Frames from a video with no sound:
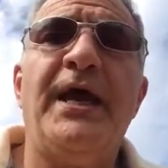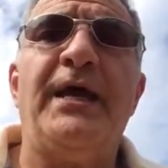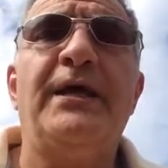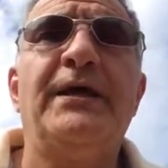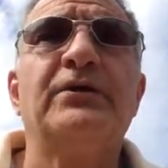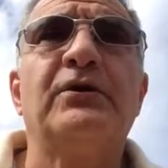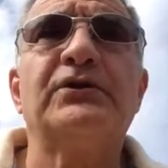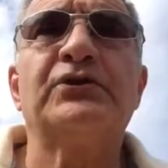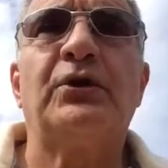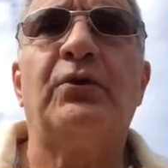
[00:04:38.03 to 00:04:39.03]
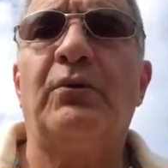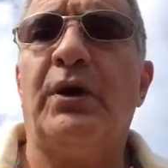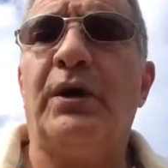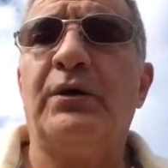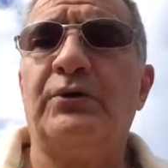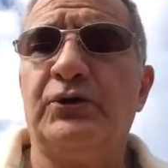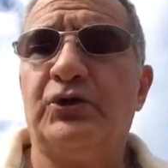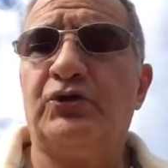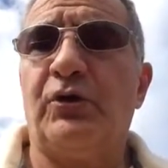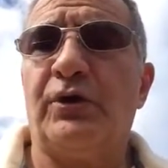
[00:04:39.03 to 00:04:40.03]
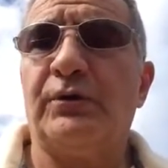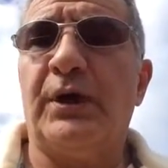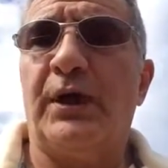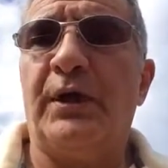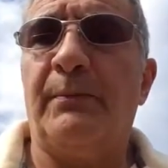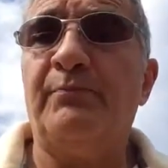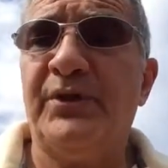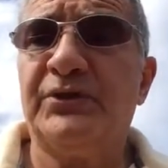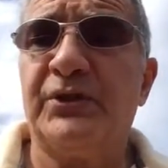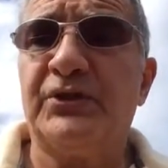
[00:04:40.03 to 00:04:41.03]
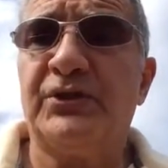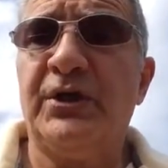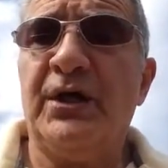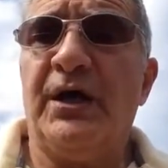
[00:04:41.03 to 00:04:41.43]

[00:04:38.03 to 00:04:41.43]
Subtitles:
and also good strong business